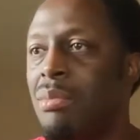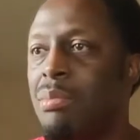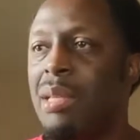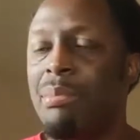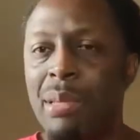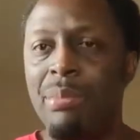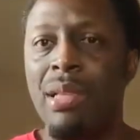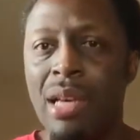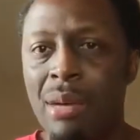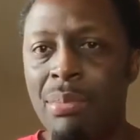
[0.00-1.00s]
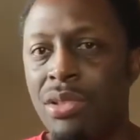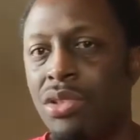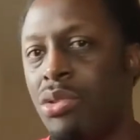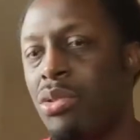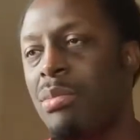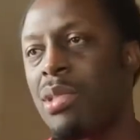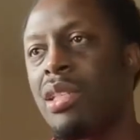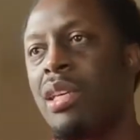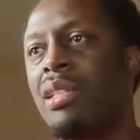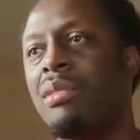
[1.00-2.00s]
beat people up and shoot them and
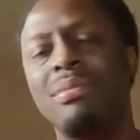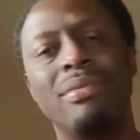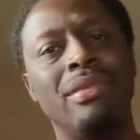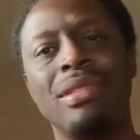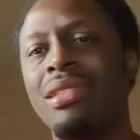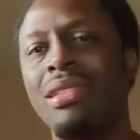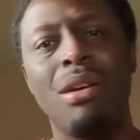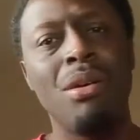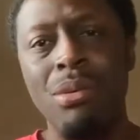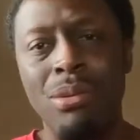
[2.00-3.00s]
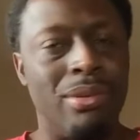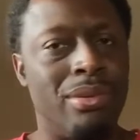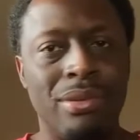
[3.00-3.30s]
kill them. No,